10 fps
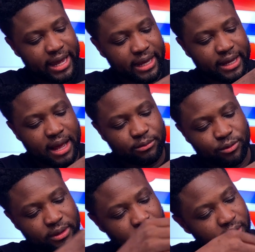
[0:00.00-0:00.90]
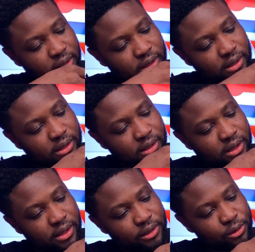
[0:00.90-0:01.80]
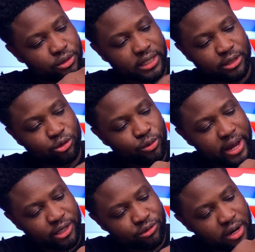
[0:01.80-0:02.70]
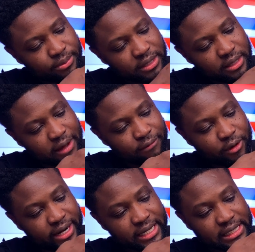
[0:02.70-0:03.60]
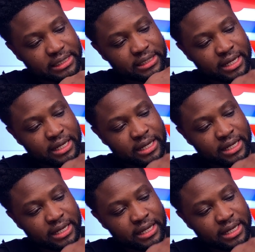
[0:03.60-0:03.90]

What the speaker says: it comes with the these 2 extra obstacle avoidance